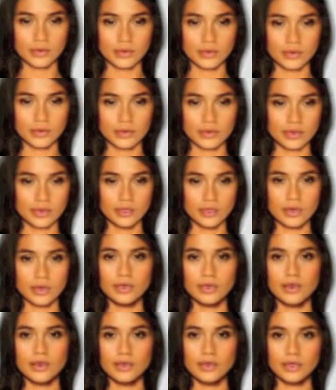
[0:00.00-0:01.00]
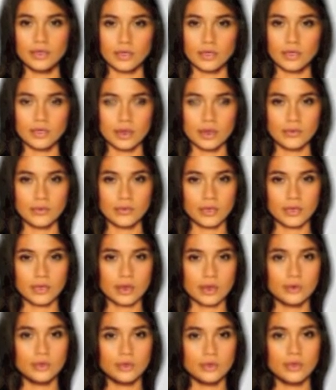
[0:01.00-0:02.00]
A teaching assistant has been
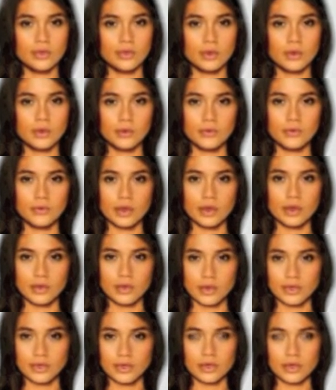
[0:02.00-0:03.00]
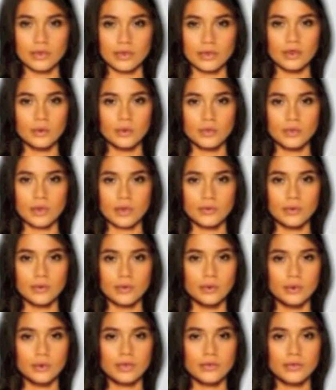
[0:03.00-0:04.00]
awarded a whopping
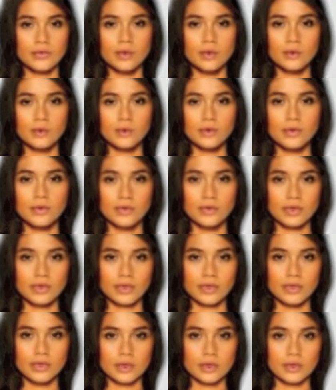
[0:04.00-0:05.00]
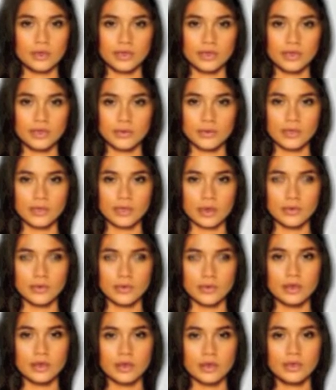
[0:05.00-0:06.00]
£800,000 payout after she tripped and
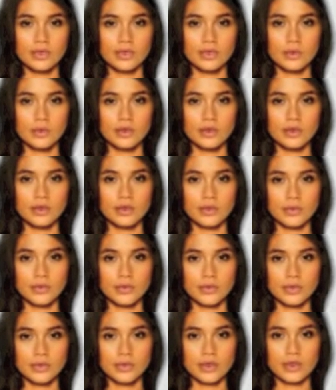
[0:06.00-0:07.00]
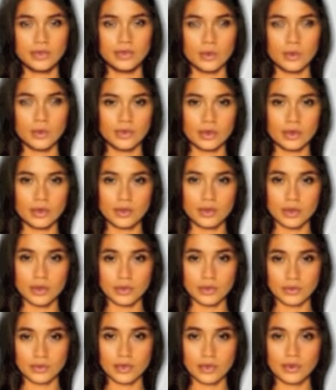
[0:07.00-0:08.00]
fell at school, dislocating
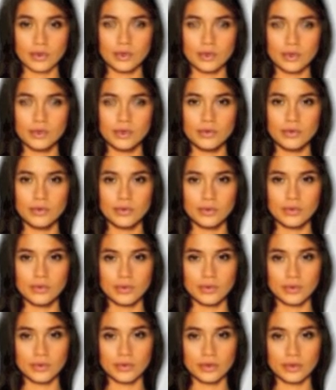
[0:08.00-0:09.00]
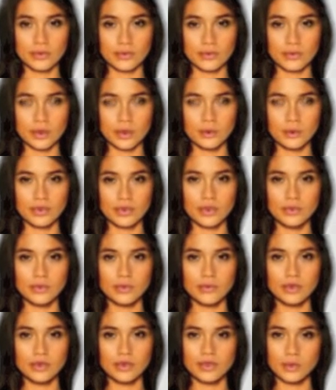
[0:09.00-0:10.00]
her finger. The payout is
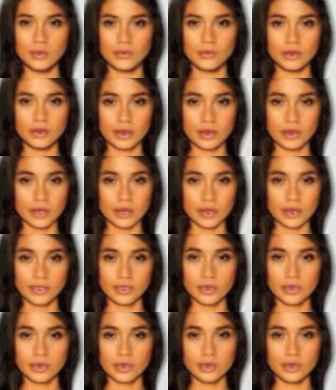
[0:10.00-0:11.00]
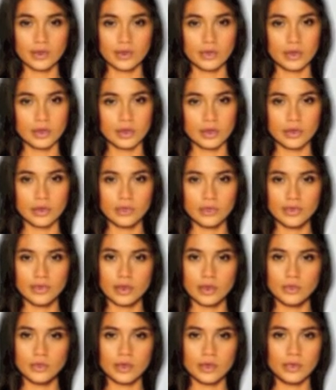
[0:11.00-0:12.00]
believed to be the highest ever in the
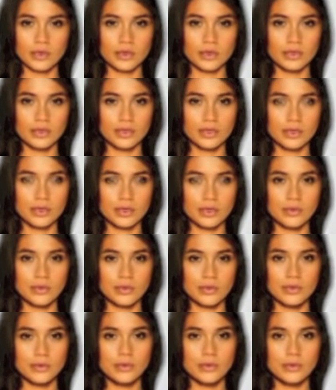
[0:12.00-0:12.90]
education sector.